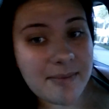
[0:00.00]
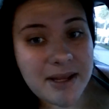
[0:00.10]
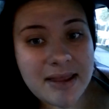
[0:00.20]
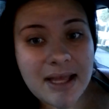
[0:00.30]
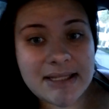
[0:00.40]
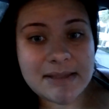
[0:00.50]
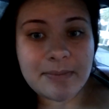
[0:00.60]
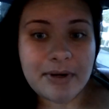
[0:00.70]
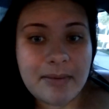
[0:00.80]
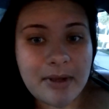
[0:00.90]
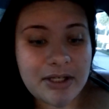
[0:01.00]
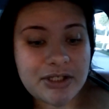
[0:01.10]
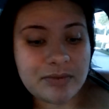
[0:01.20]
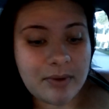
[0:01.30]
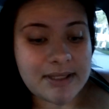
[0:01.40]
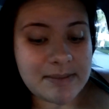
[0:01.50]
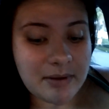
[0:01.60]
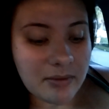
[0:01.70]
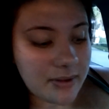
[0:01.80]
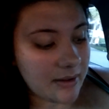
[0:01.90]
I mean, that's pretty much what's
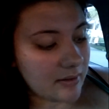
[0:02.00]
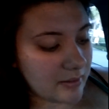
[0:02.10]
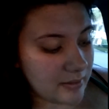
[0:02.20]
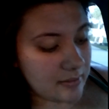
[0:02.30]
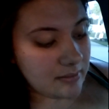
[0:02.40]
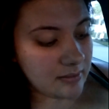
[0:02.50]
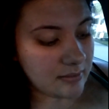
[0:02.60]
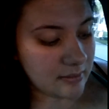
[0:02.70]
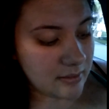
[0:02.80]
been going on,